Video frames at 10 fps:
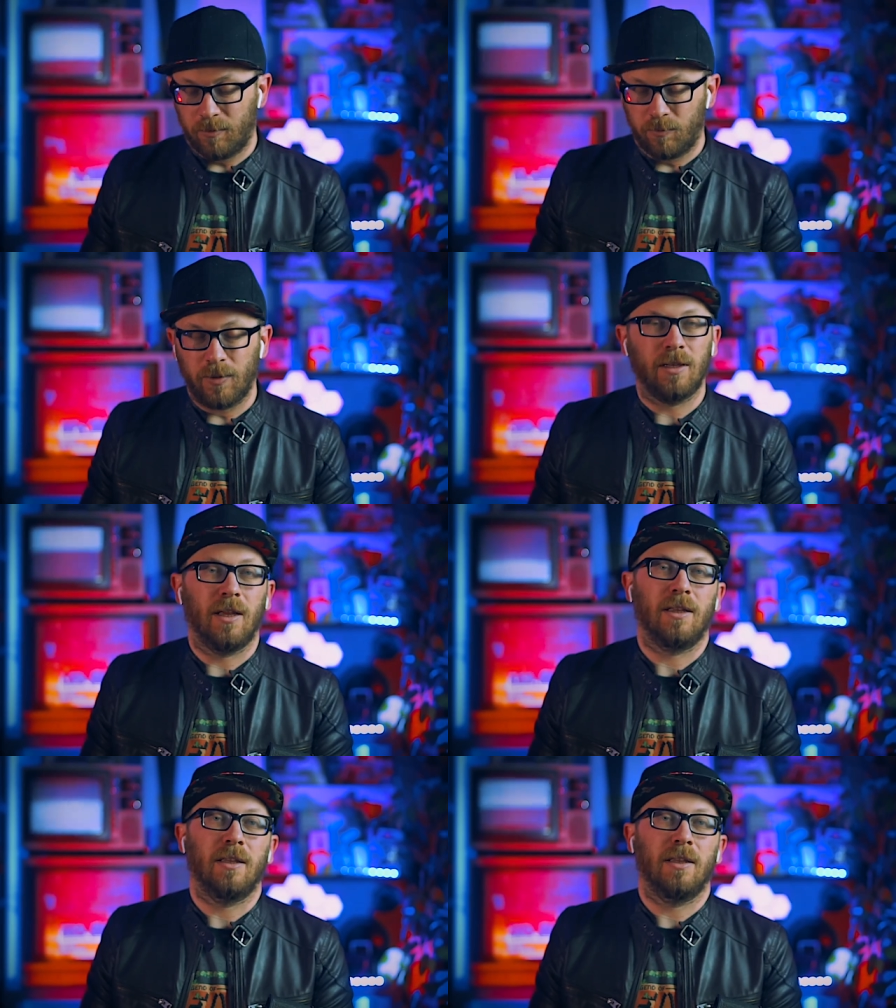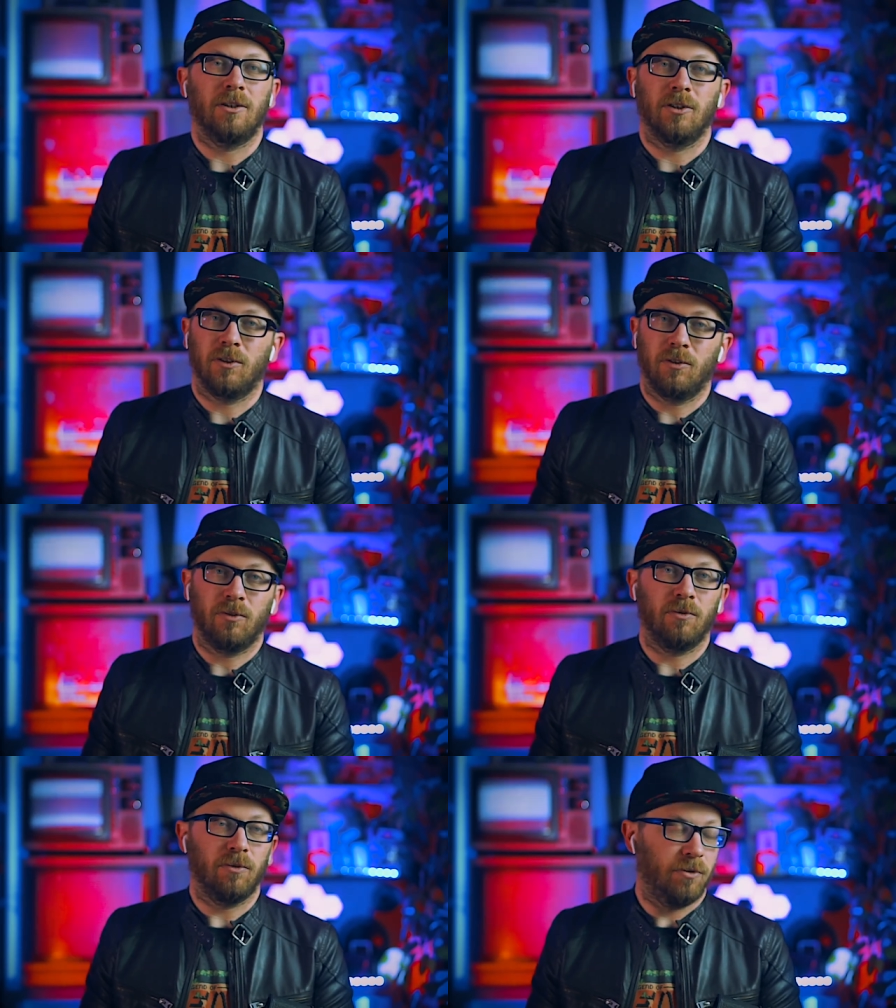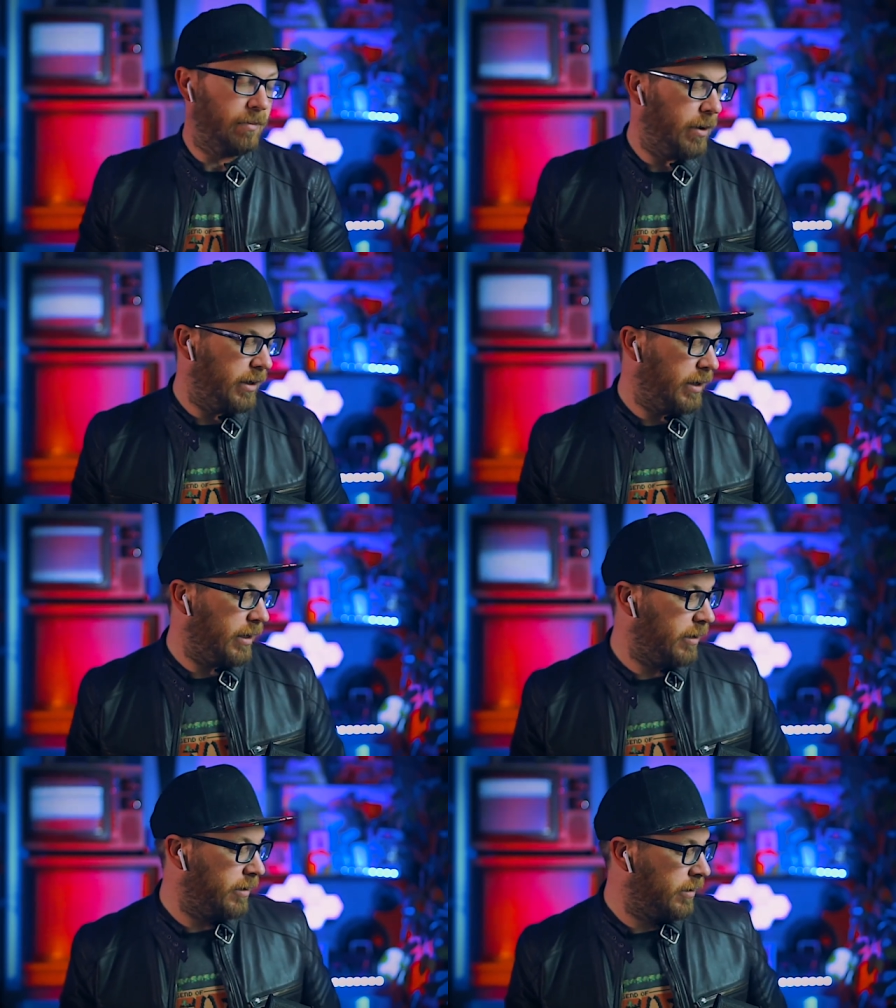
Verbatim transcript: I really like that they just threw them on here.